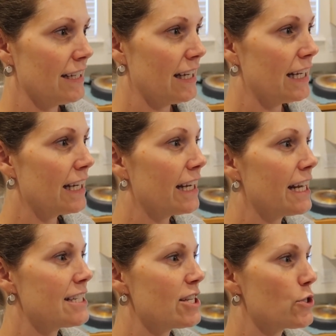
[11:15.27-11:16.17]
Hitting
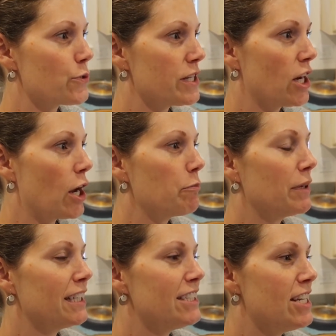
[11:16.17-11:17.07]
Easy Street on
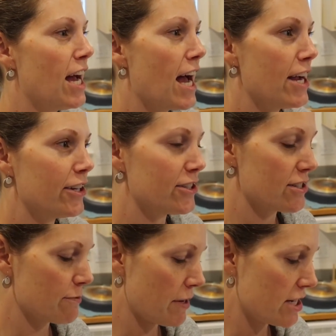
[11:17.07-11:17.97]
mud
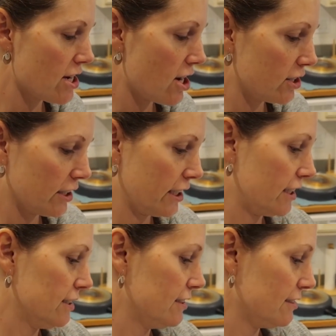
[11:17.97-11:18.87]
tires, my darling.
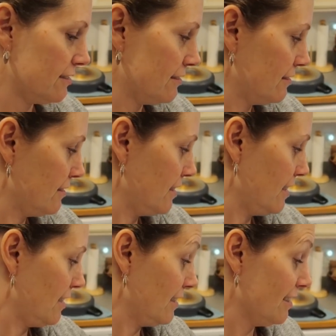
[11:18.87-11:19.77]
Get it, Easy Street
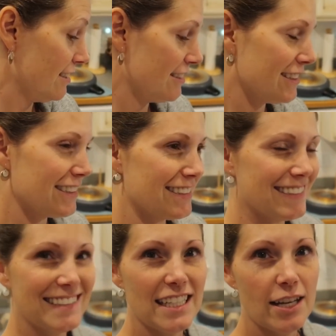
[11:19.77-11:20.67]
on mud
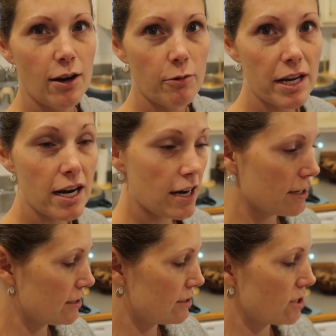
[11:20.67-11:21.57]
tires. We
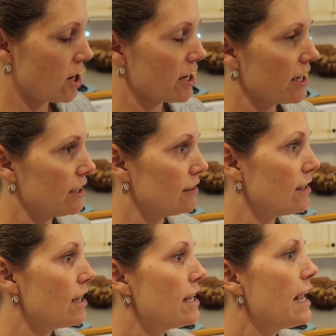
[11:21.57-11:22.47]
are starting.
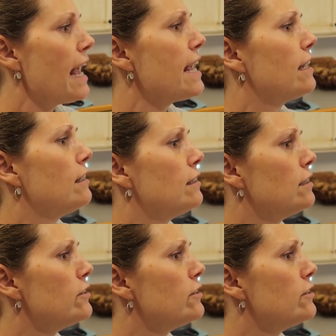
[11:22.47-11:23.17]
Hey!